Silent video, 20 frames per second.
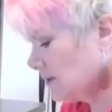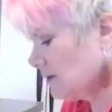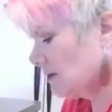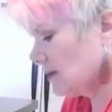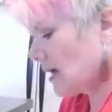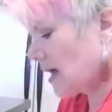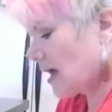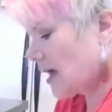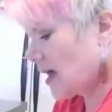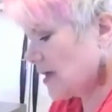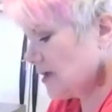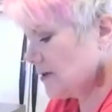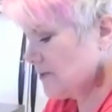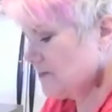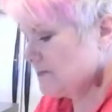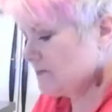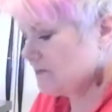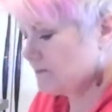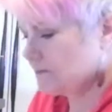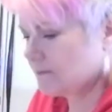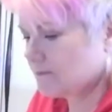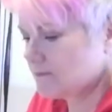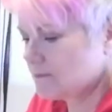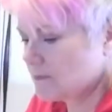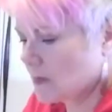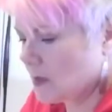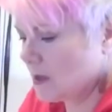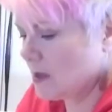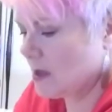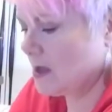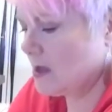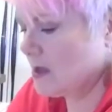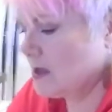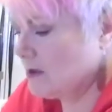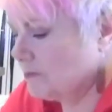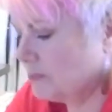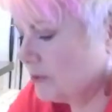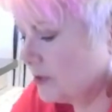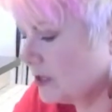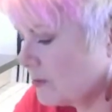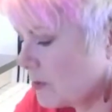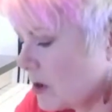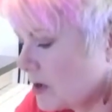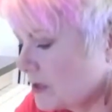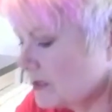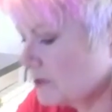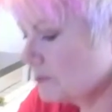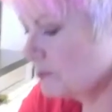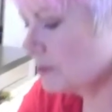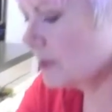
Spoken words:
little guy, put him on his